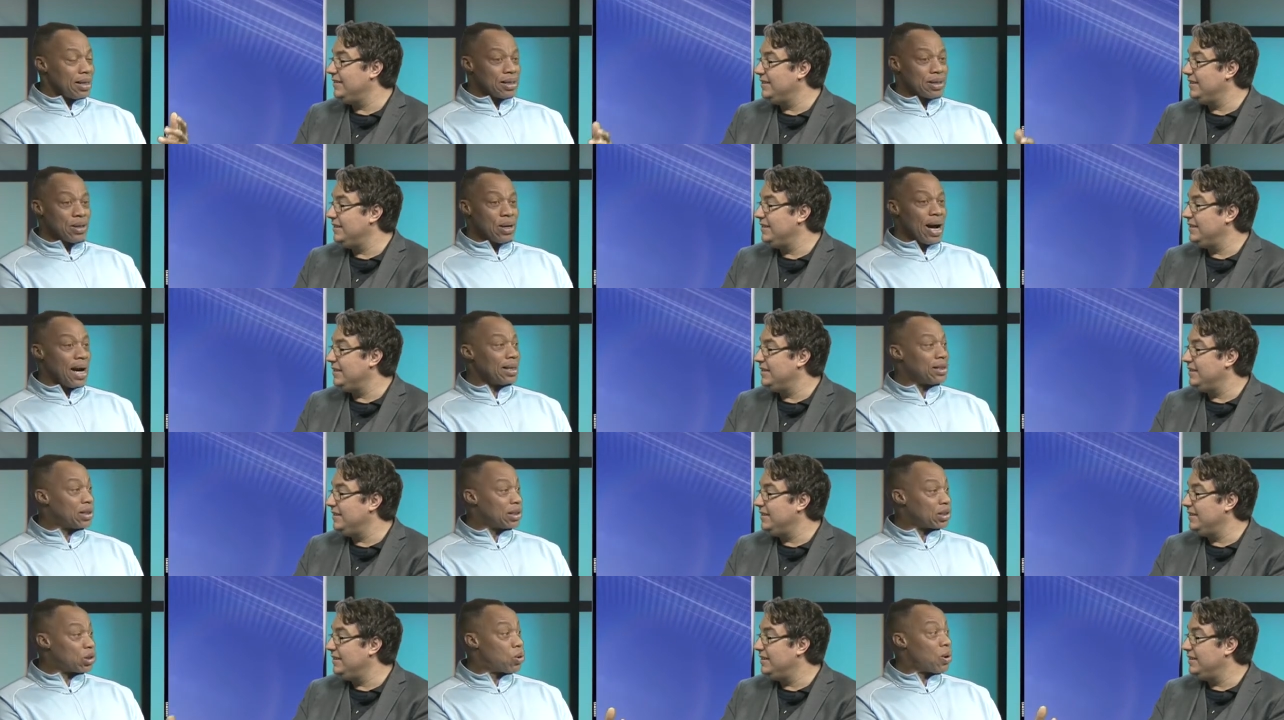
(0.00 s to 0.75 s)
Speaker 1: You know, I
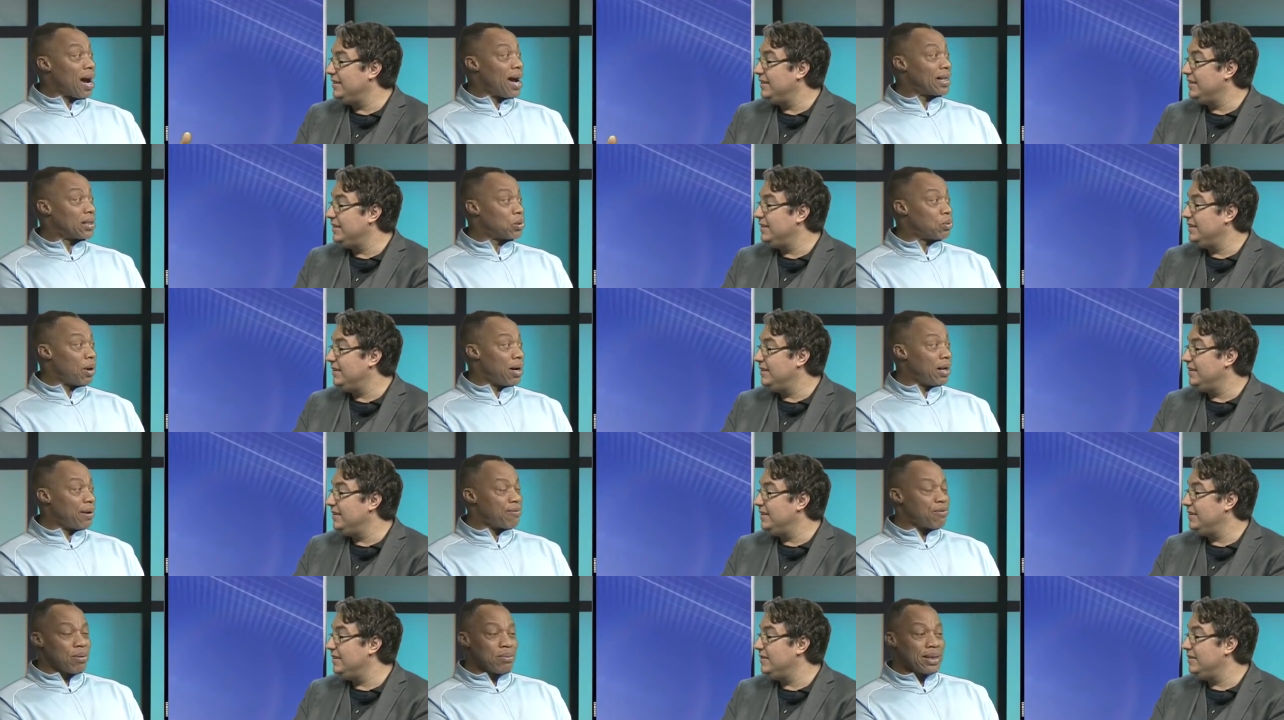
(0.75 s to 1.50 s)
just
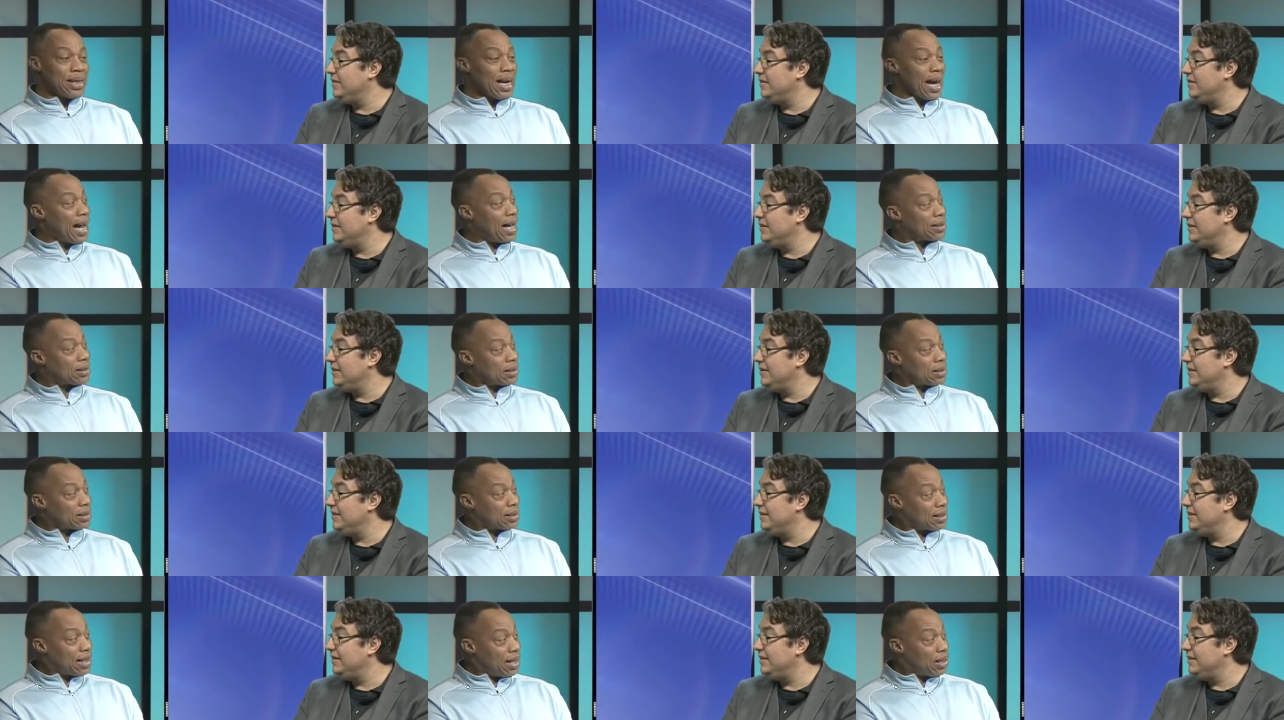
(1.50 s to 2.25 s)
graduated from
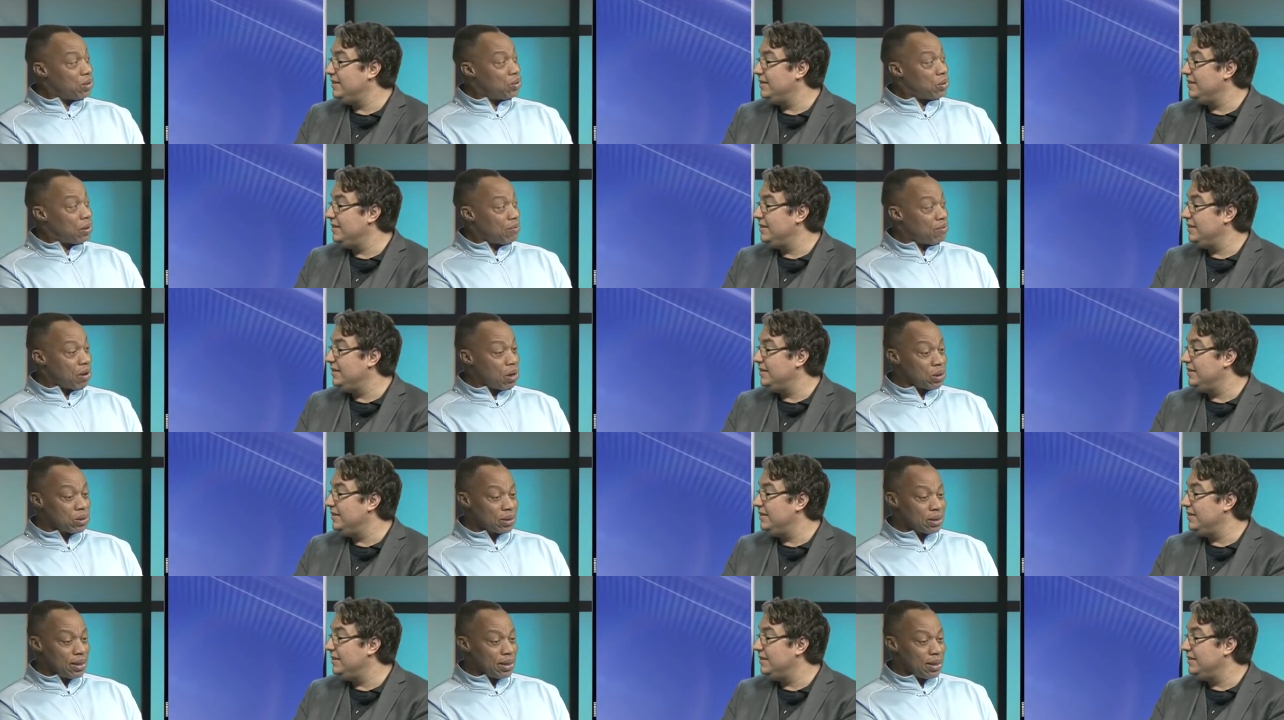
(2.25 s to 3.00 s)
Kansas State
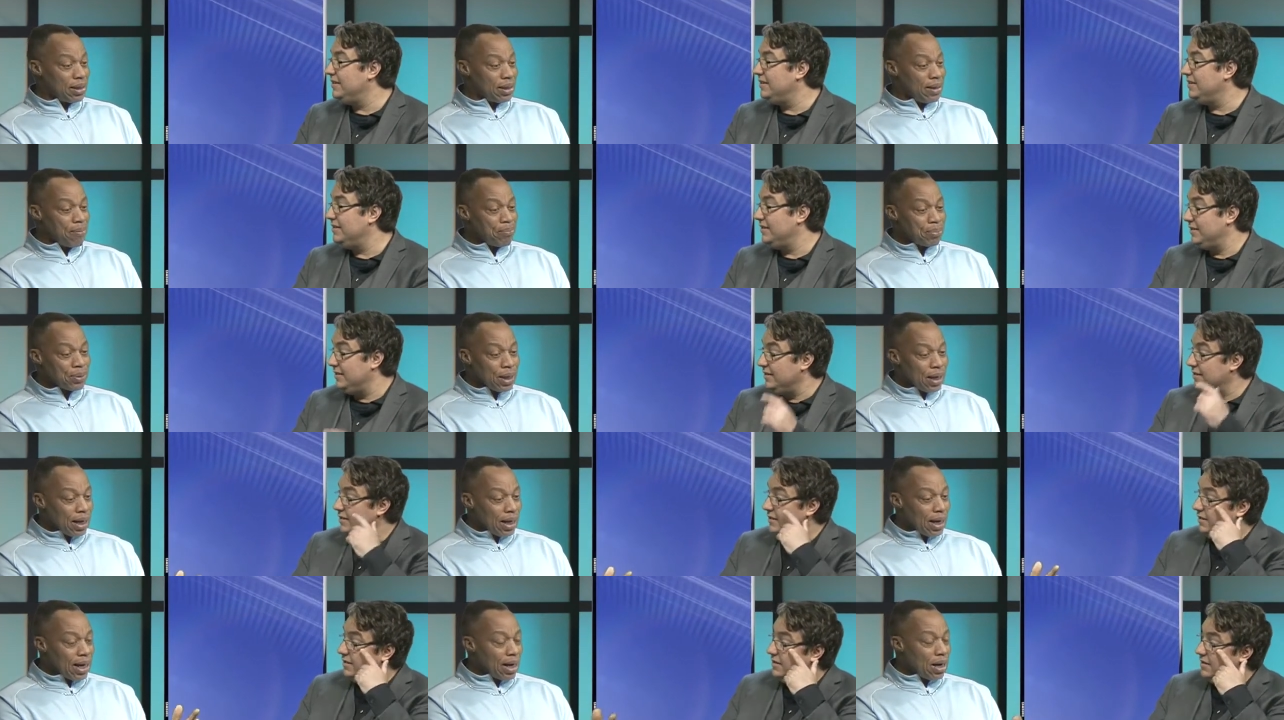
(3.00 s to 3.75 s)
University.
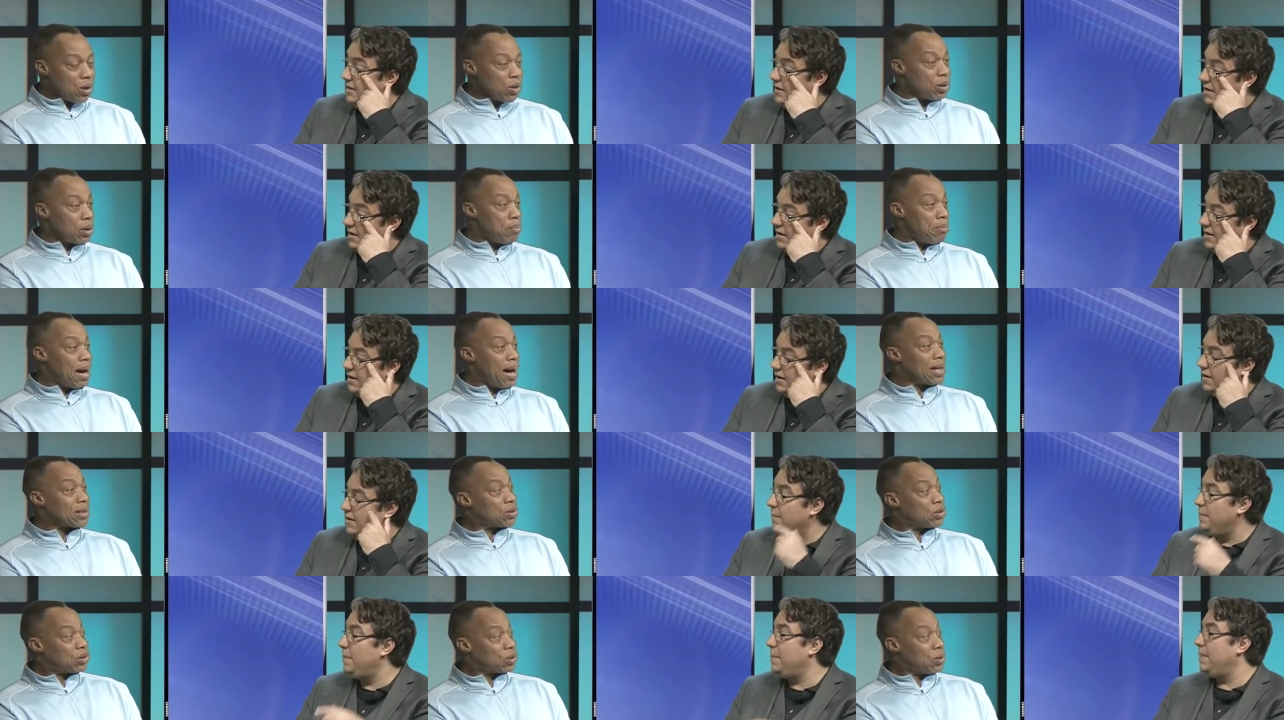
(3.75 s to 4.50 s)
I earned a
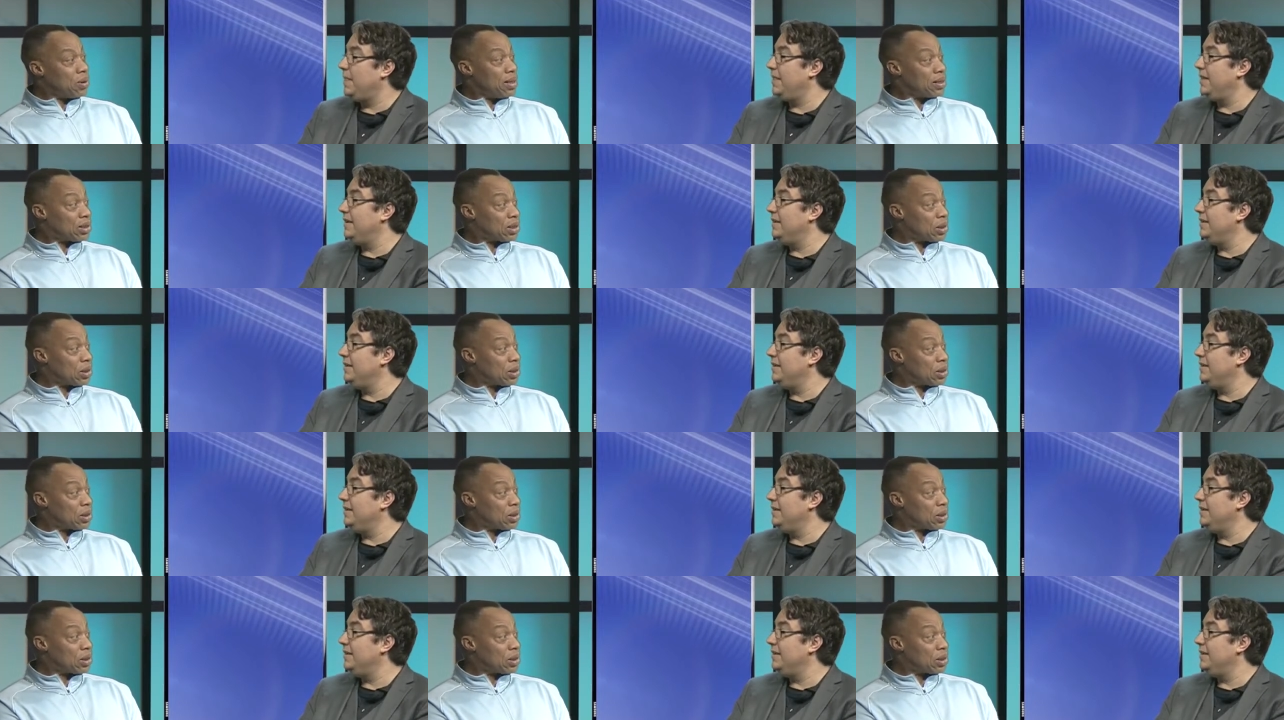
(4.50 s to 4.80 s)
bachelor's degree in